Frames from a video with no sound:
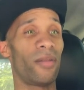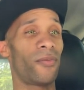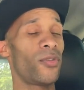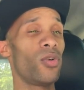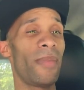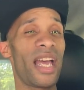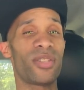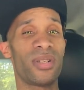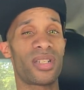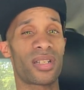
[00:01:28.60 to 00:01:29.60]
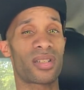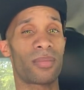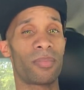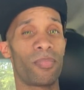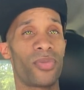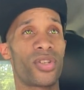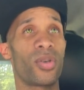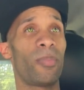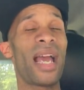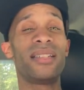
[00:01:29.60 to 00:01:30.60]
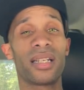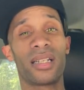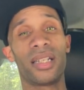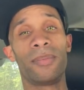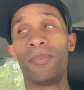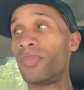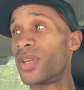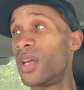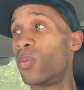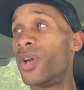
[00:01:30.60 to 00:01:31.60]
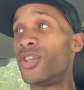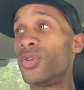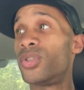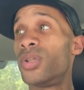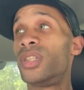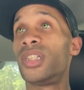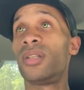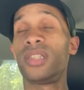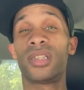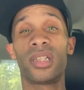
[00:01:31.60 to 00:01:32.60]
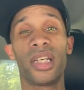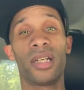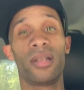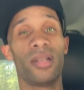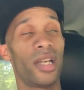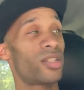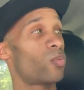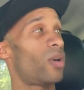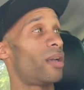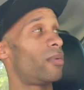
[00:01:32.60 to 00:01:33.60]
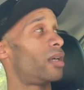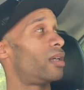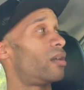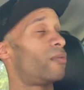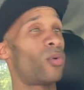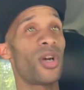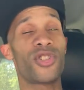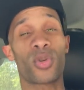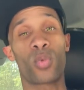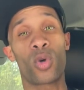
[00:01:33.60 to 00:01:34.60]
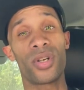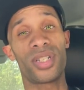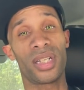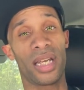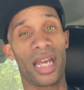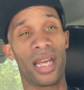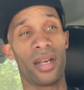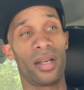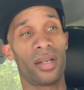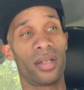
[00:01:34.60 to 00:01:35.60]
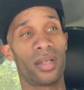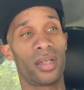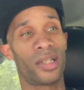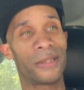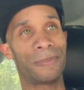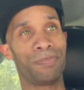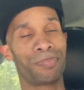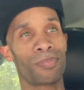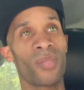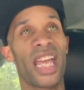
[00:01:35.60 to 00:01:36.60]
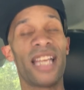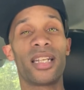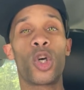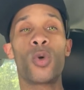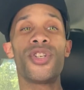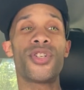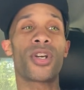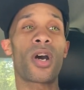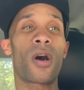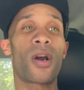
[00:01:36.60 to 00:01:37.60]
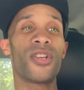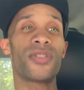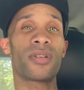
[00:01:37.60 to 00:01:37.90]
fuel management system. So basically, when you do the DOD delete, it's what voids your warranty and it lowers your car's